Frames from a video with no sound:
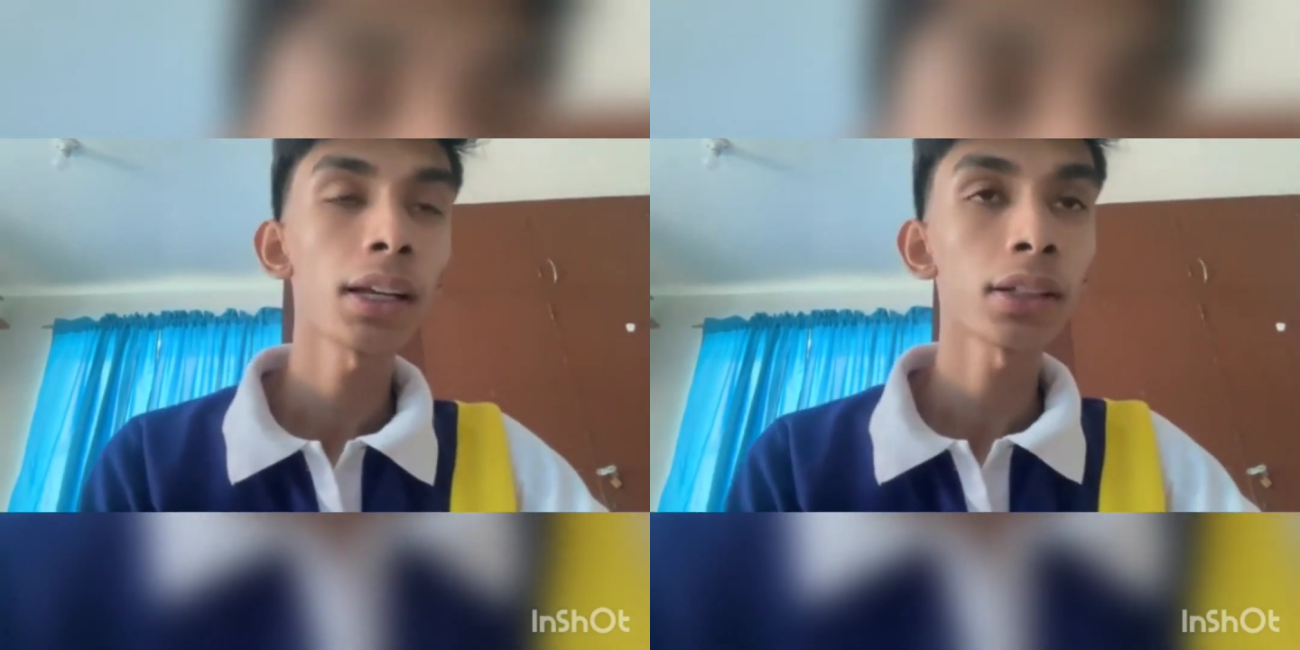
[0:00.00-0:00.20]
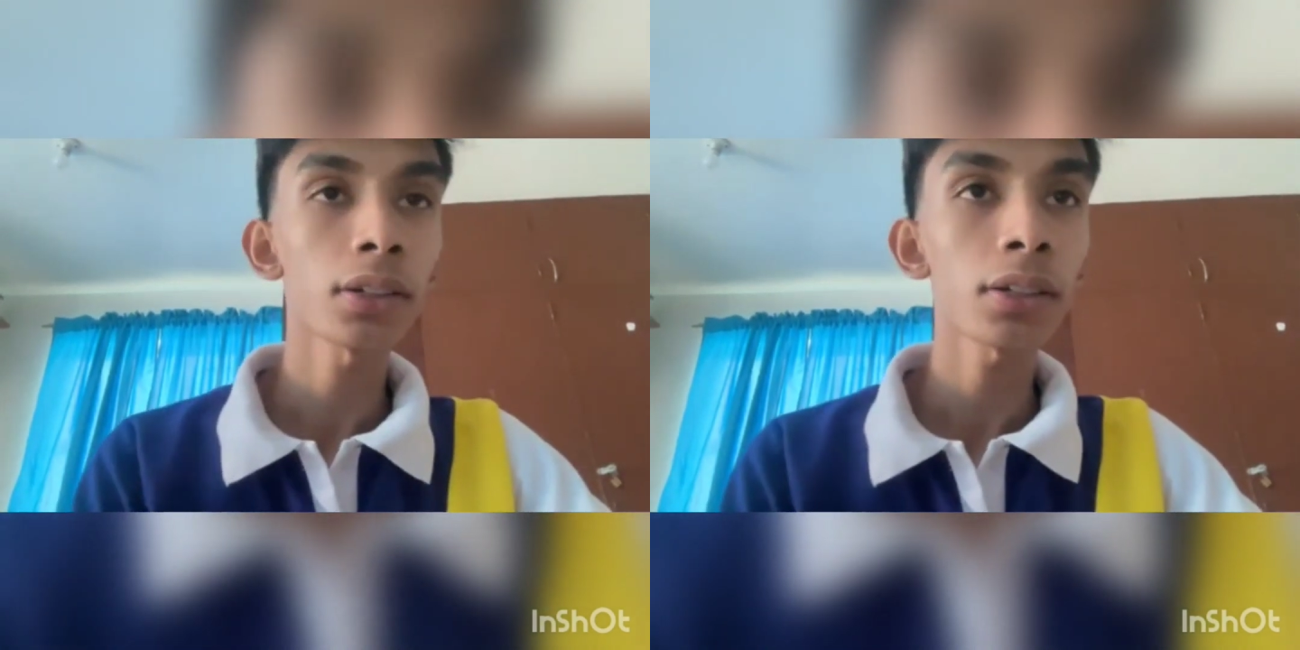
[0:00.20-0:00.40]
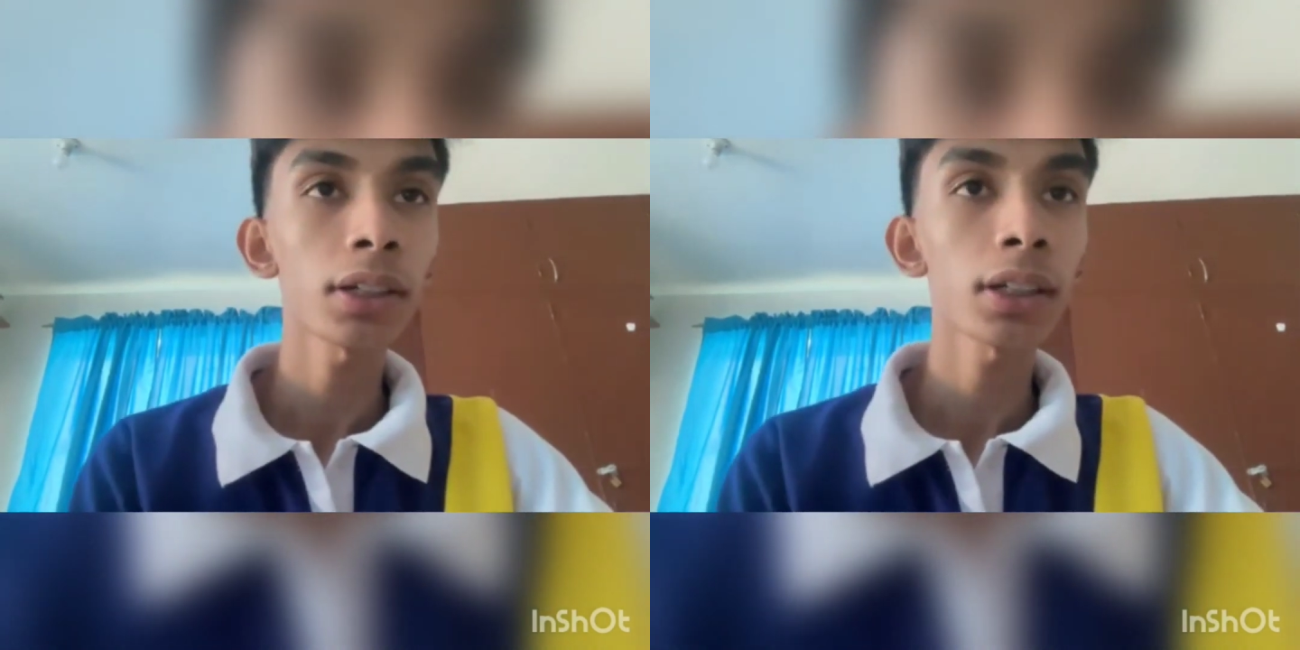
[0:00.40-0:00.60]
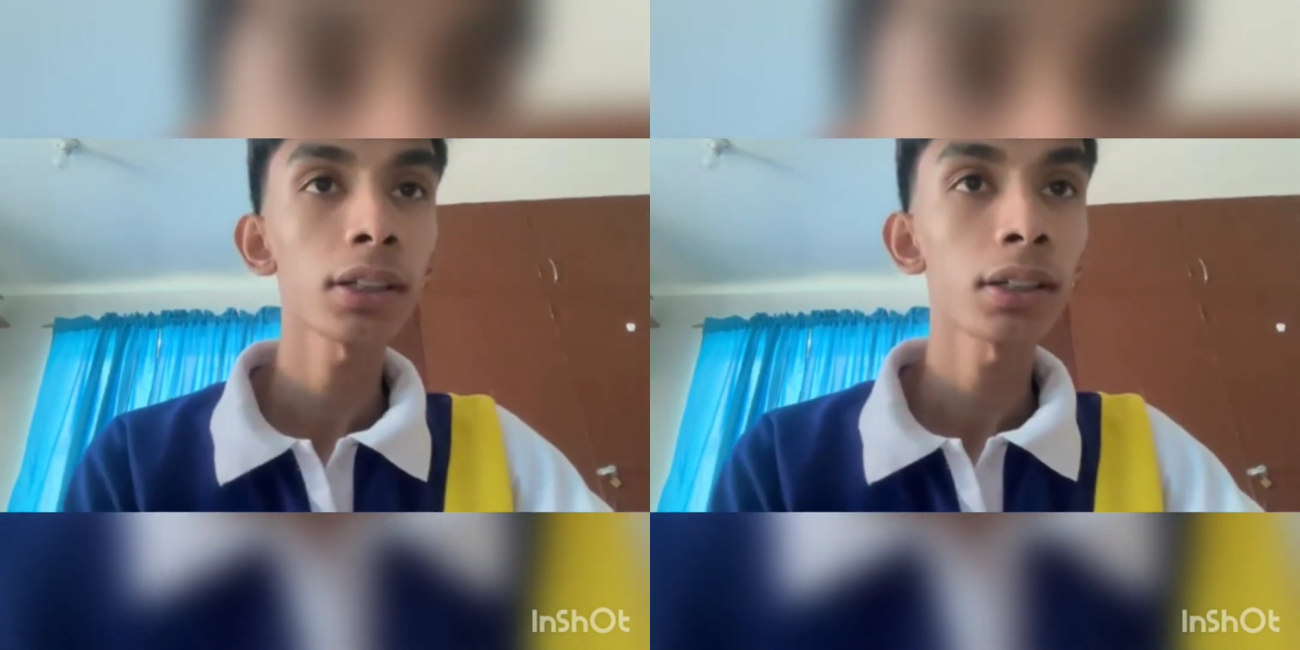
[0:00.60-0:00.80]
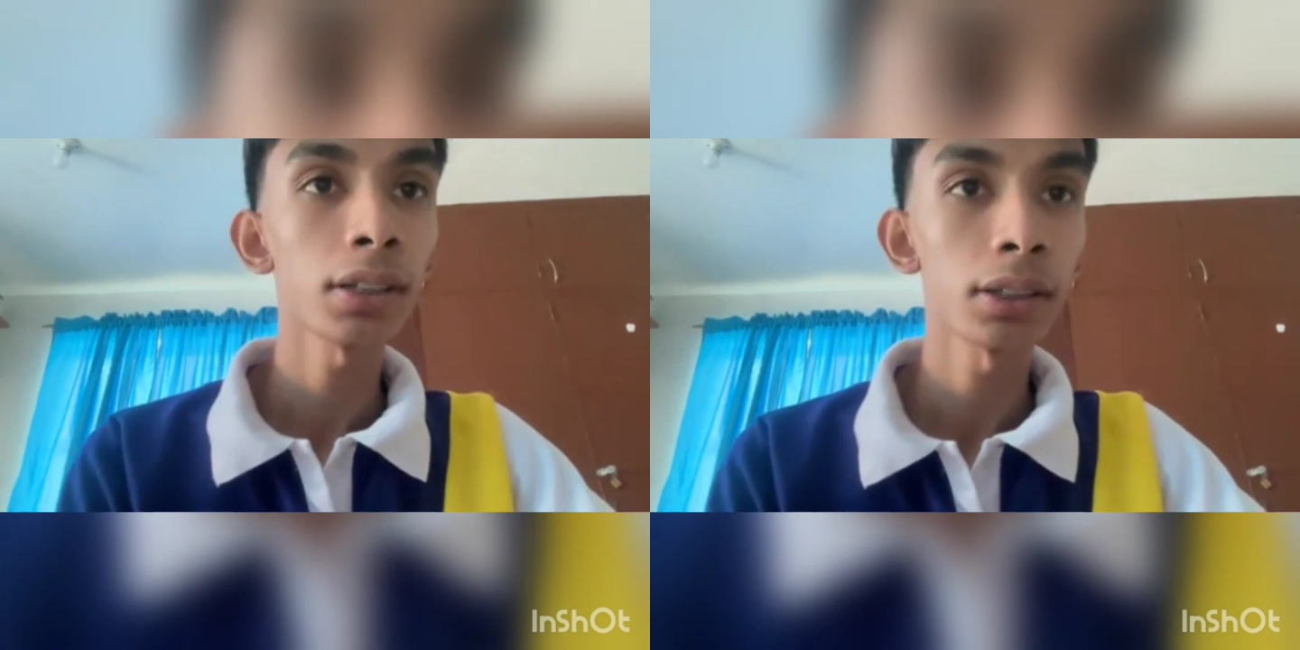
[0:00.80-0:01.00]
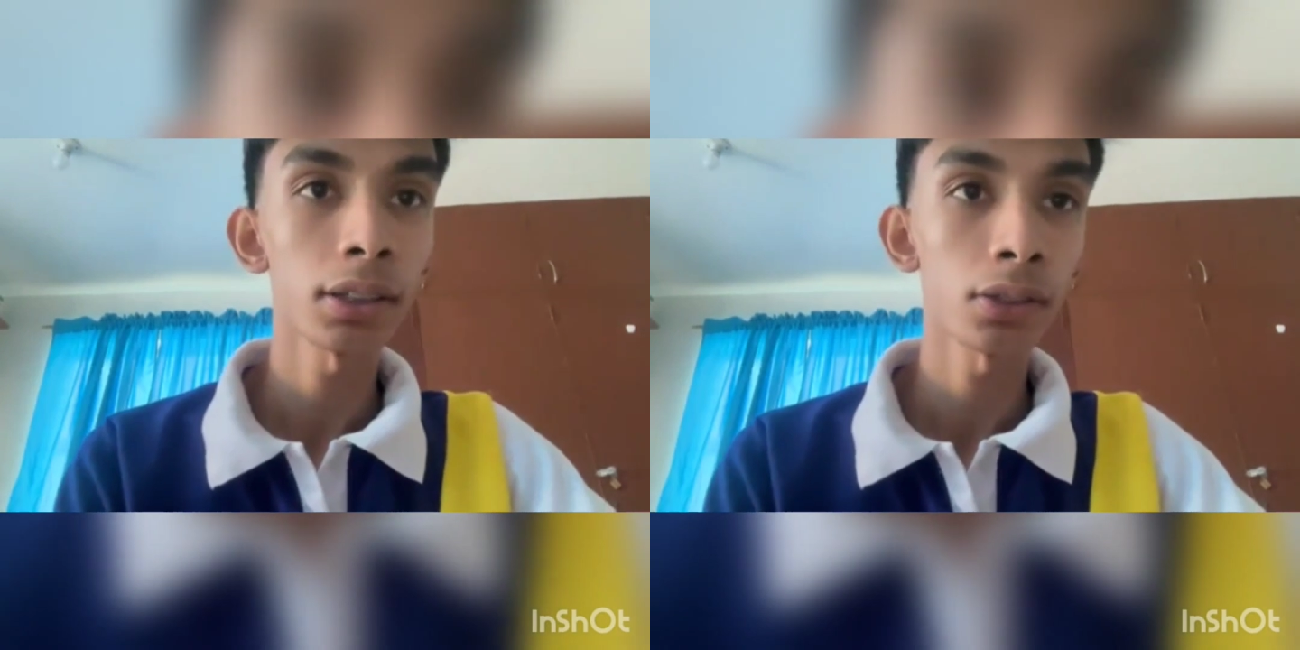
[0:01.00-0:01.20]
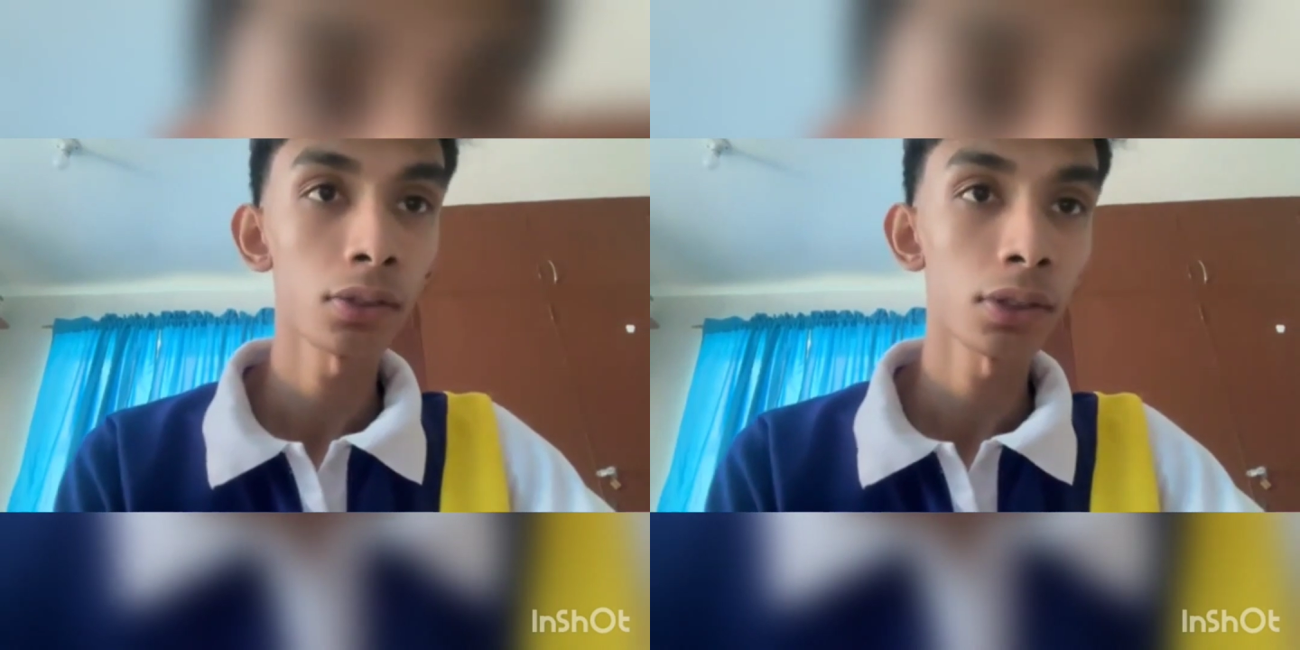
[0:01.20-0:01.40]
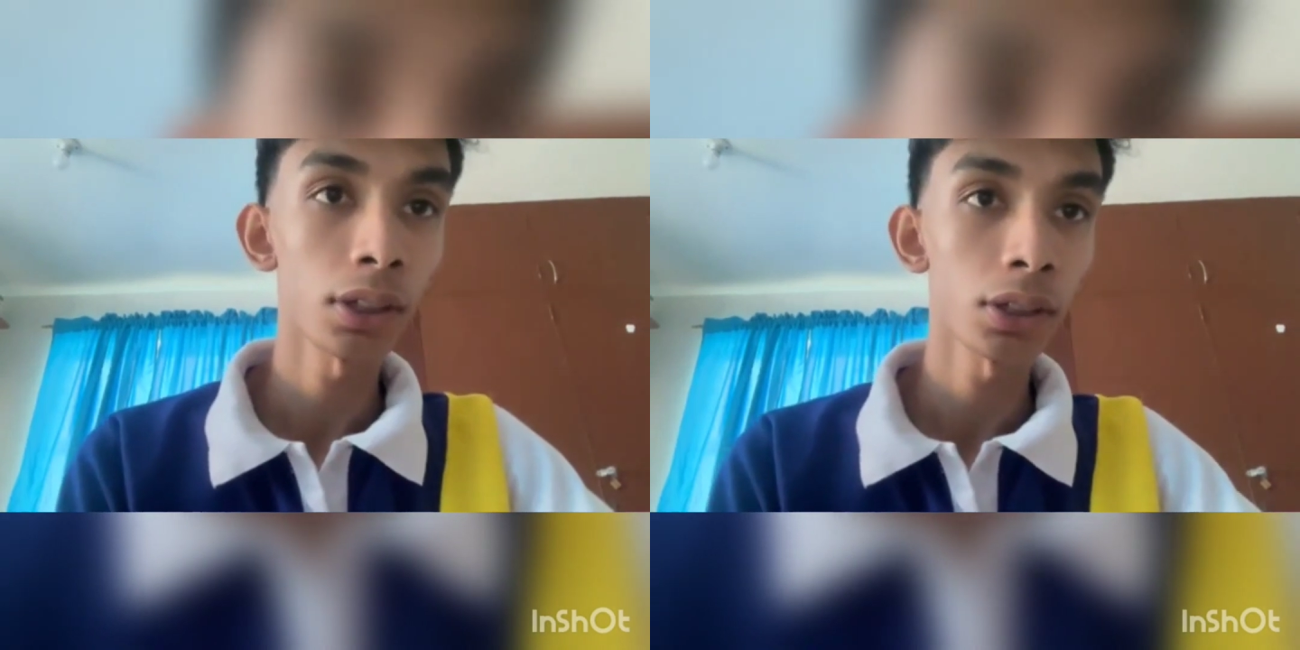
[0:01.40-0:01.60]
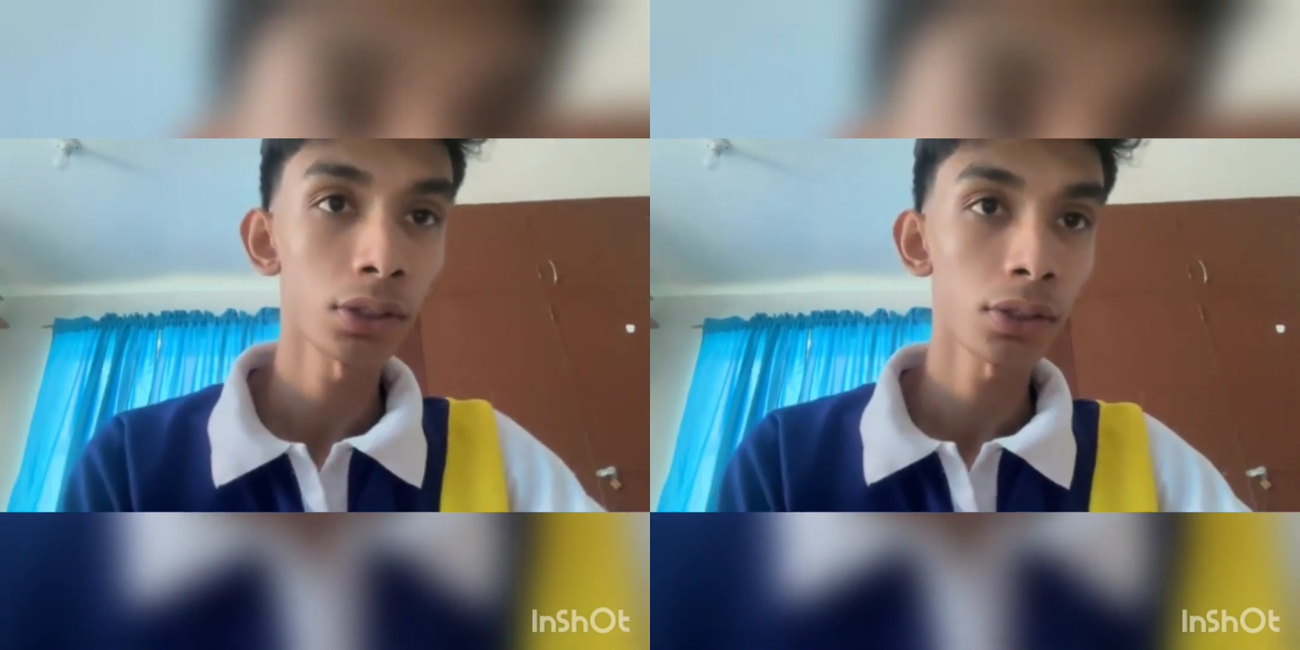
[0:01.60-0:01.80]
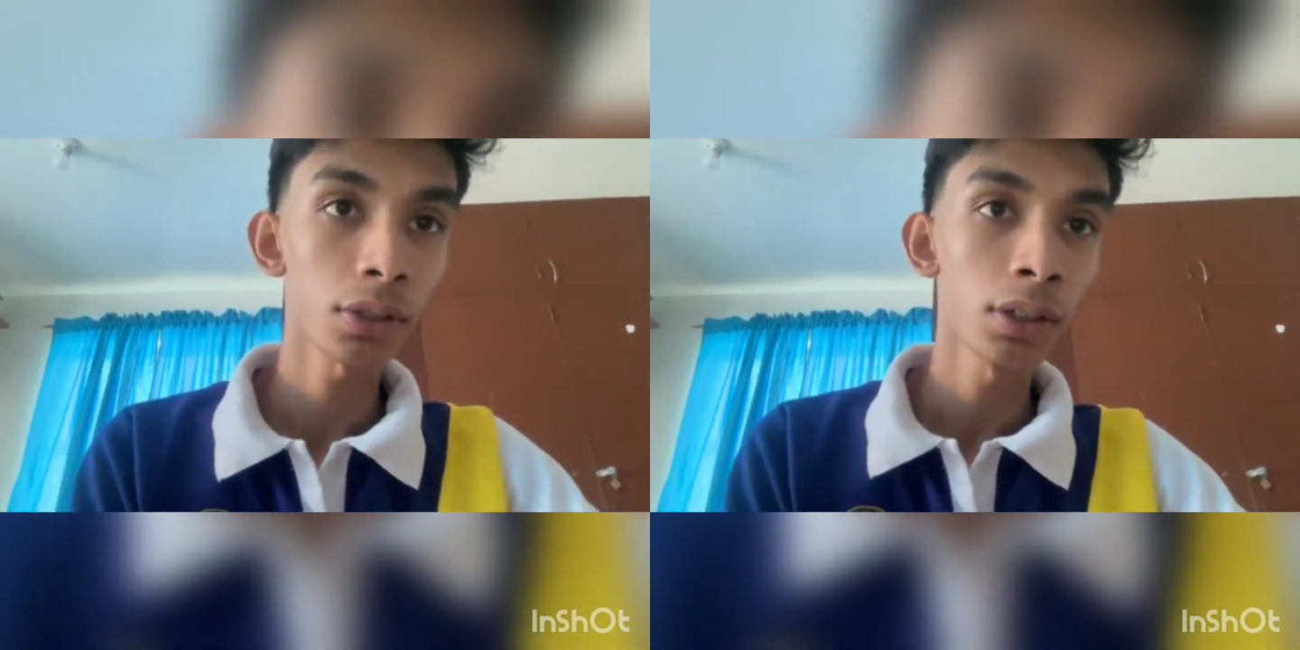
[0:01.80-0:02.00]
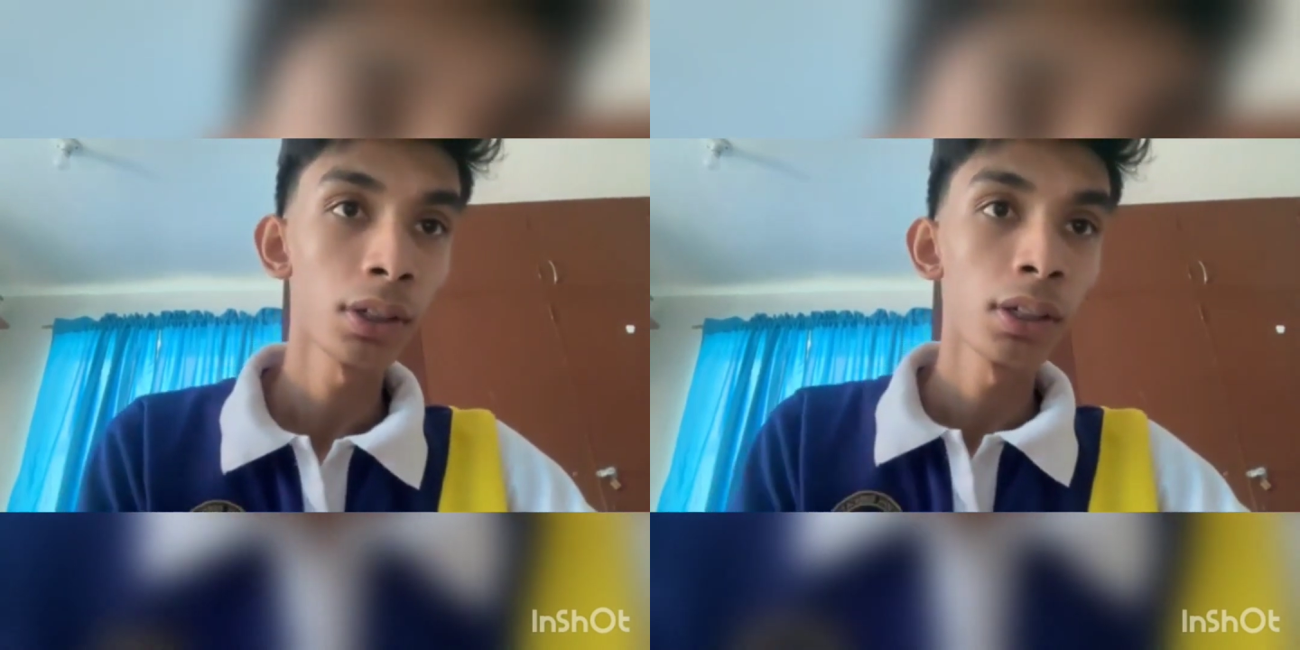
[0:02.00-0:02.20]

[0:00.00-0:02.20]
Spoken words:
Electronic Industries Association,